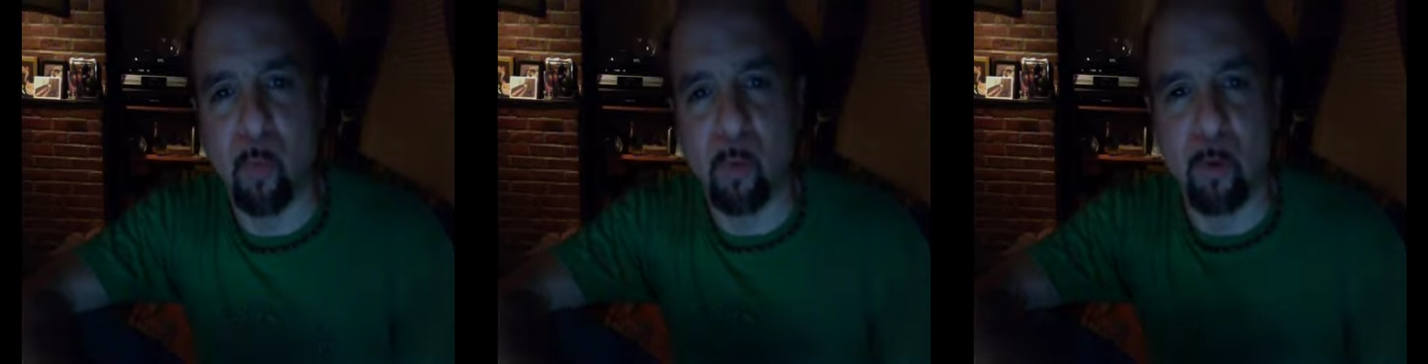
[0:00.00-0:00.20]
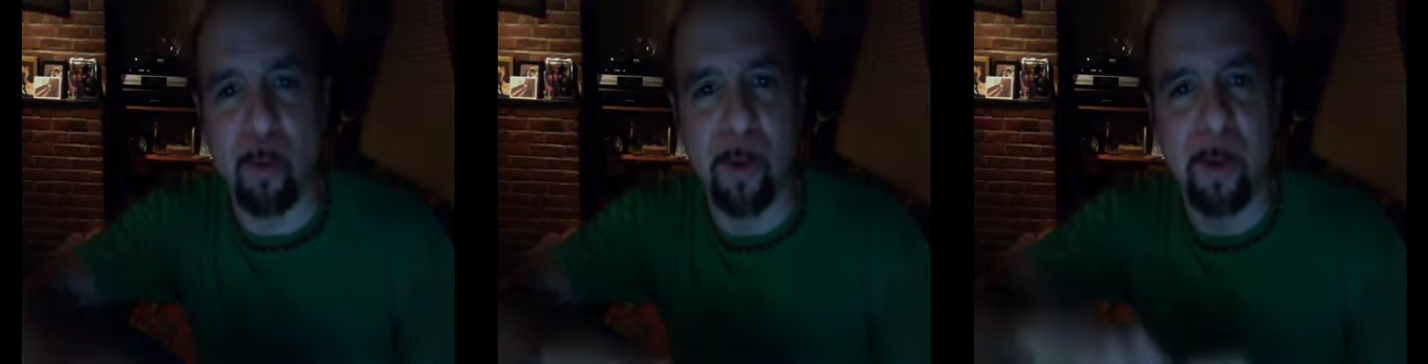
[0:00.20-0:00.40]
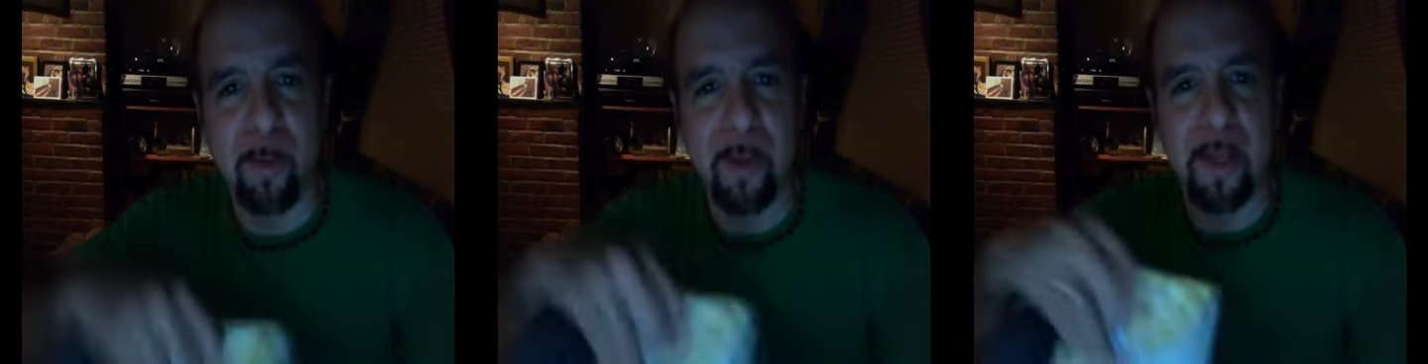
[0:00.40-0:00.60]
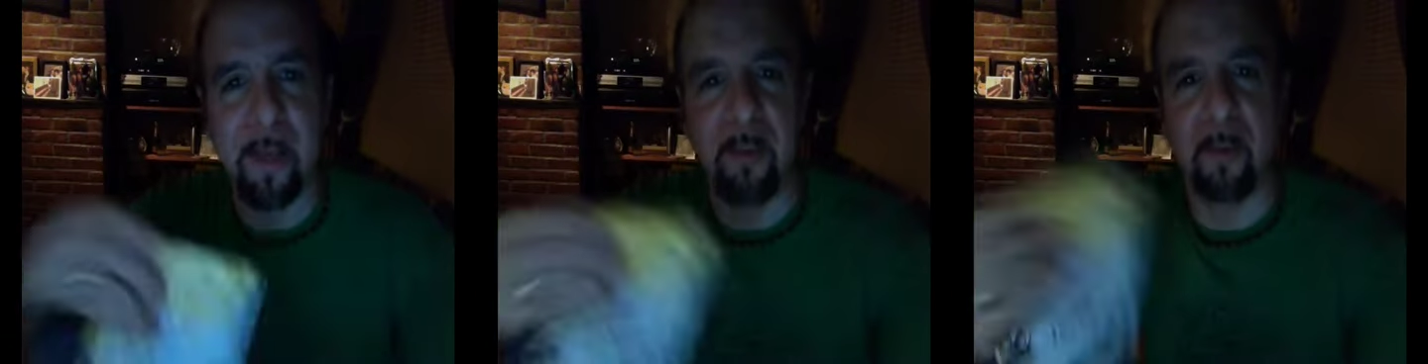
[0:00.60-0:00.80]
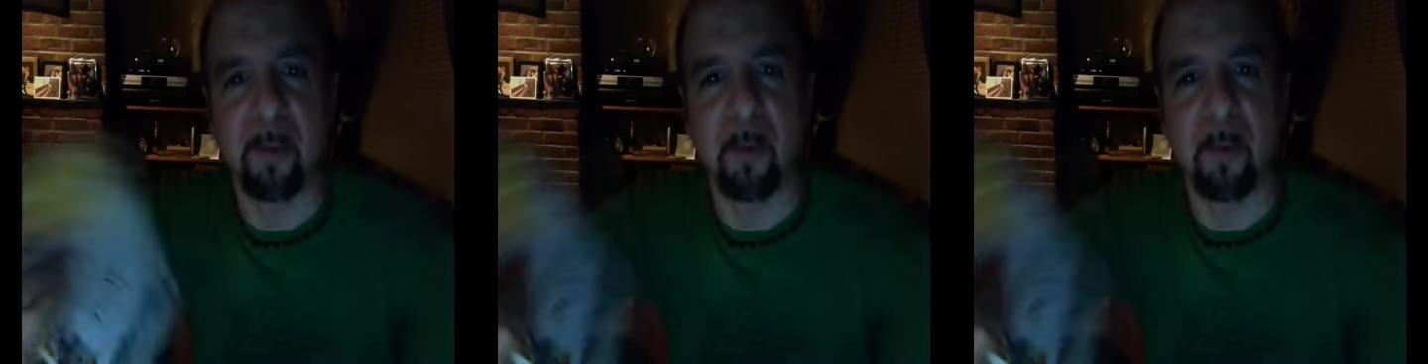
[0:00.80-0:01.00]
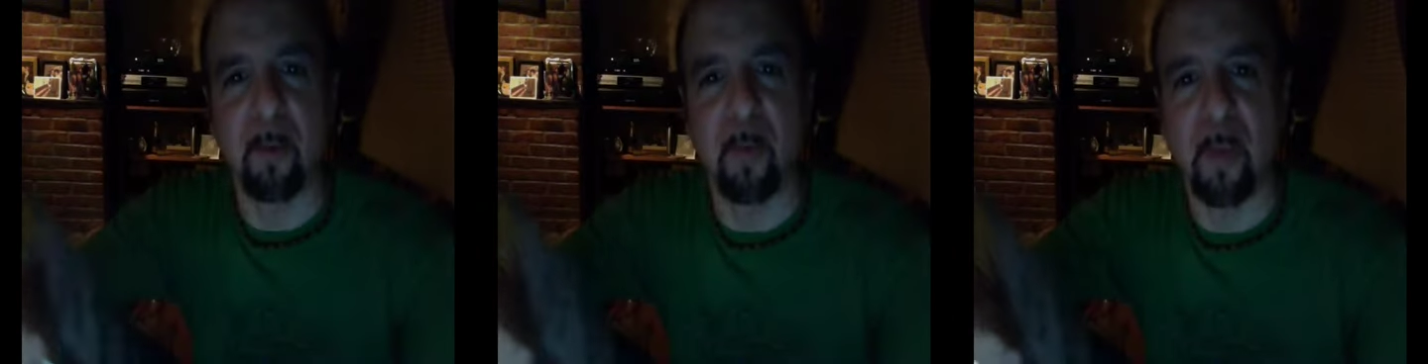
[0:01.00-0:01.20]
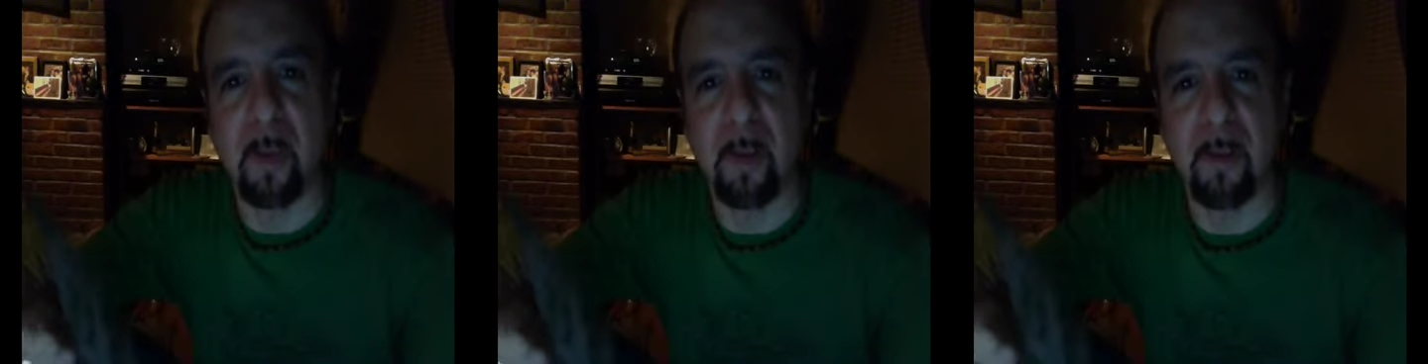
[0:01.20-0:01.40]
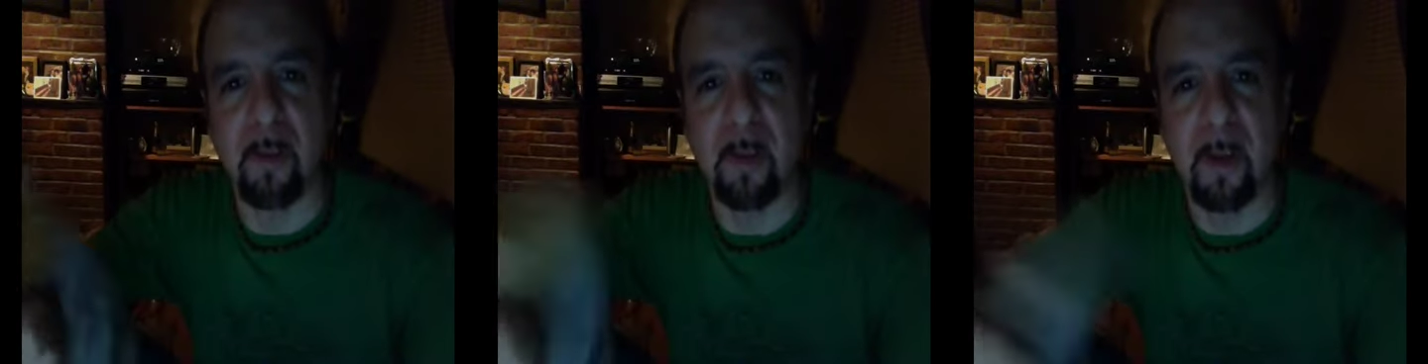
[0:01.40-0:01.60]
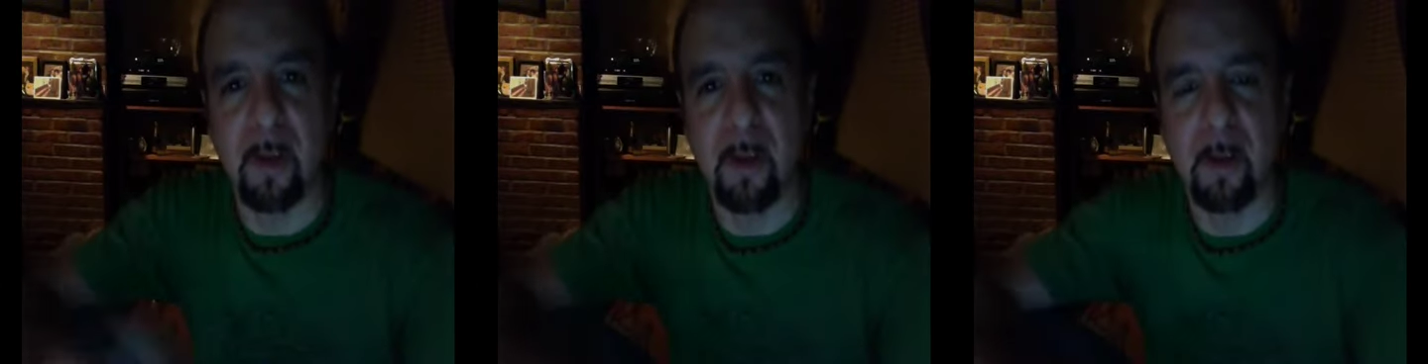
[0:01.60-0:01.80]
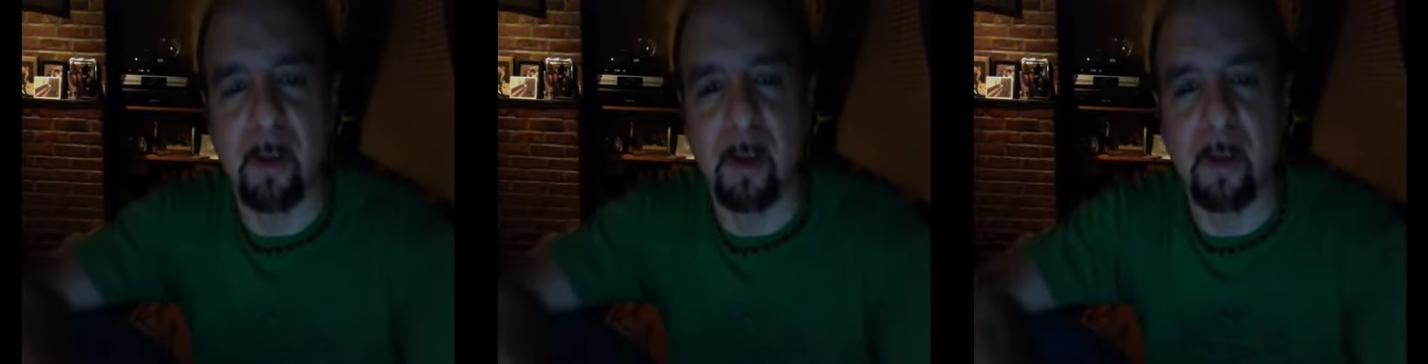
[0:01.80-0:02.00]
Growing up, I guess the two things that
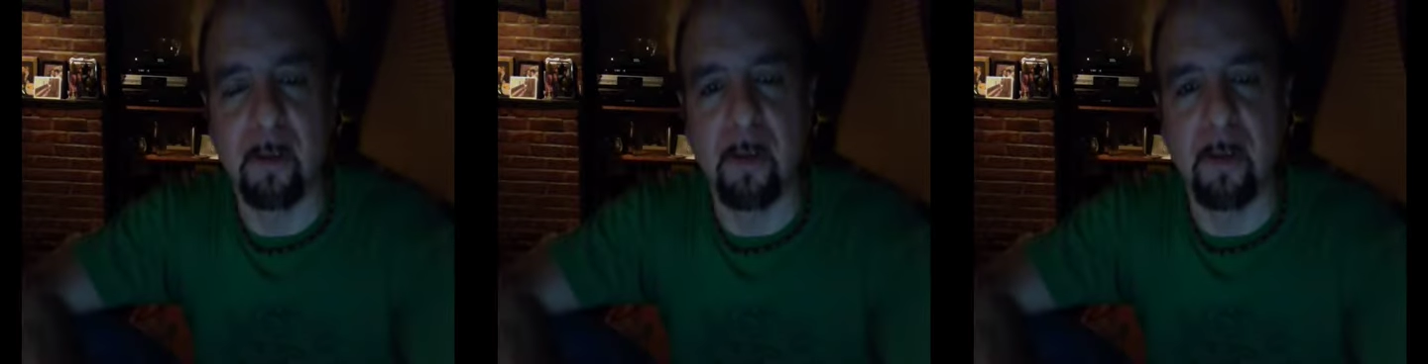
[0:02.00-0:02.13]
I